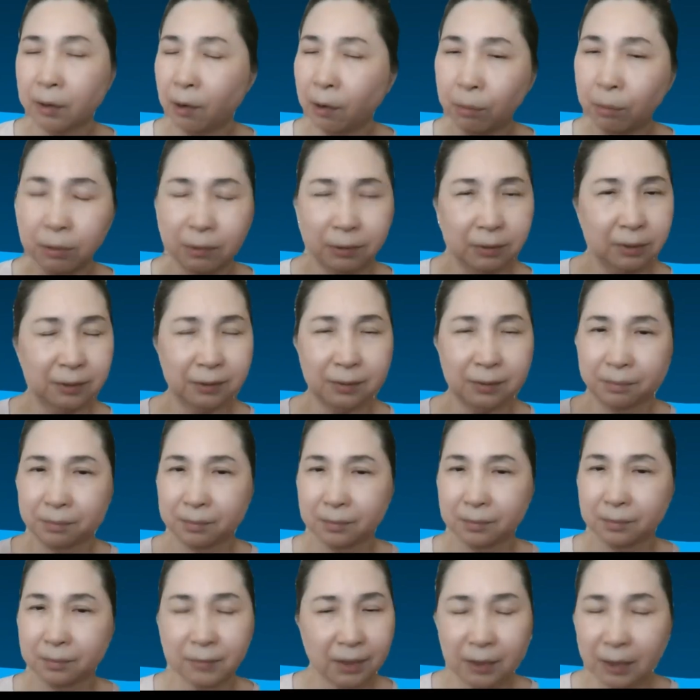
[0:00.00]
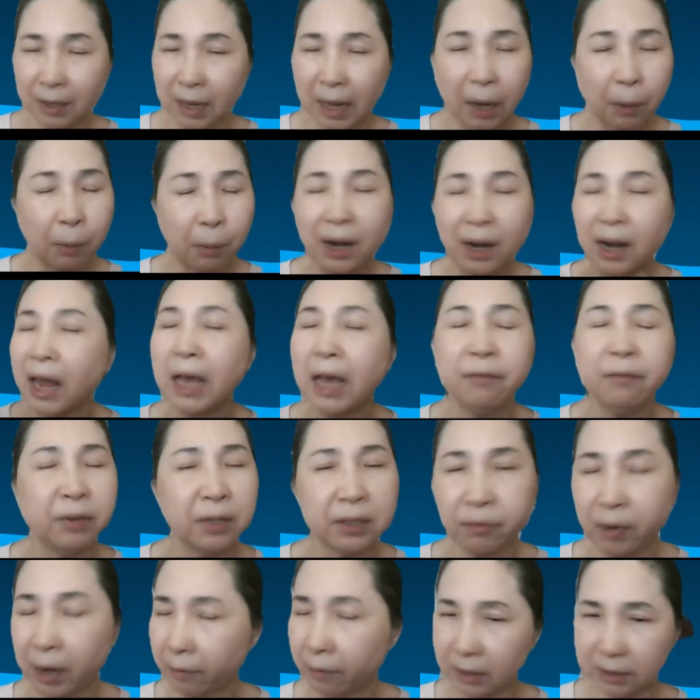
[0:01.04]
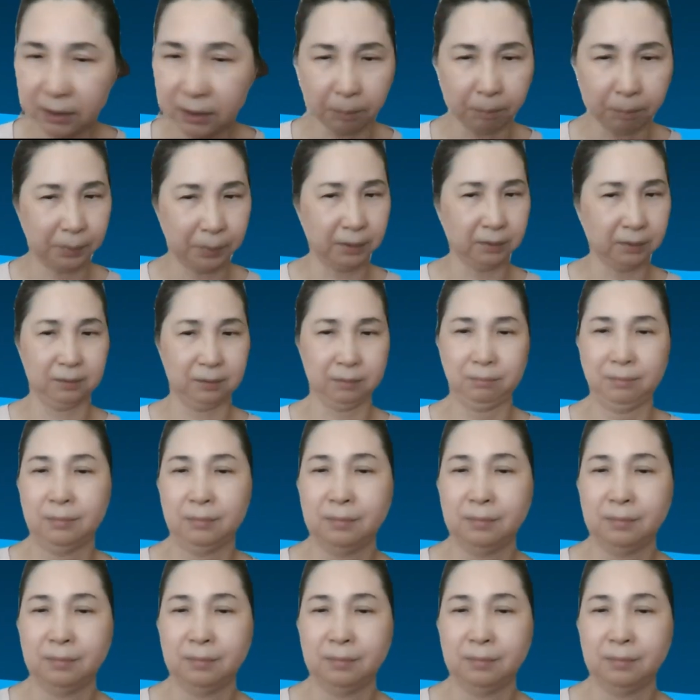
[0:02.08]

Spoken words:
our life is very simple.